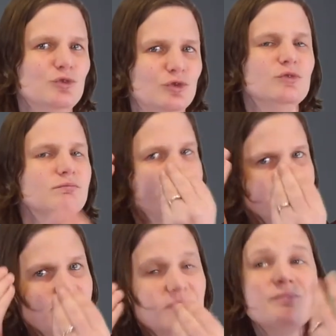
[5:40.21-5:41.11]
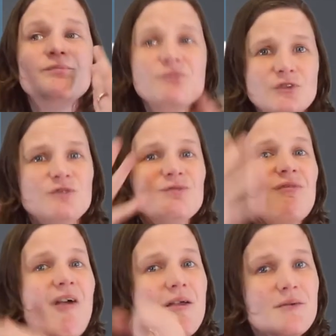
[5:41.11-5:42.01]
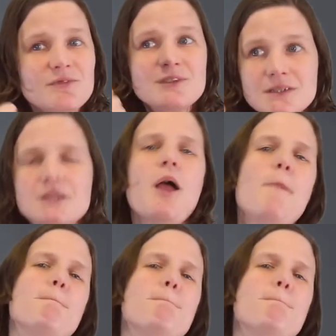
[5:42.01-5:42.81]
and they would learn Kenyan Sign Language there.